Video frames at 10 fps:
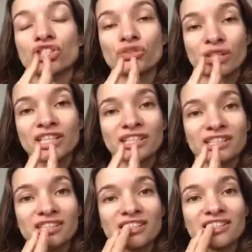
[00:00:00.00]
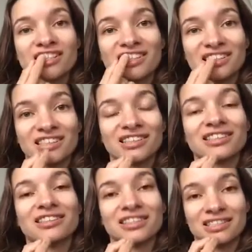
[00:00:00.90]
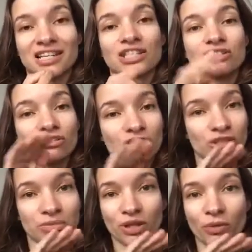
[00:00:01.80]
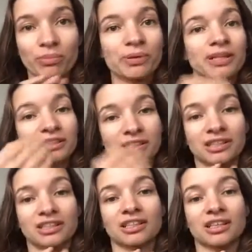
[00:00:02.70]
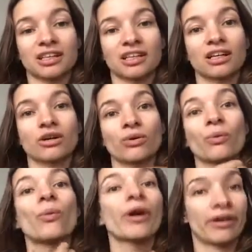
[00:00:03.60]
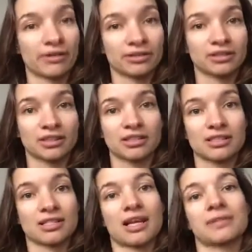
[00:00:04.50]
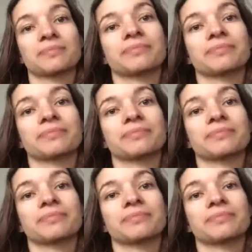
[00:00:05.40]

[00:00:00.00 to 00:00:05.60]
3 years the incisor is gonna be completely wear, that they say.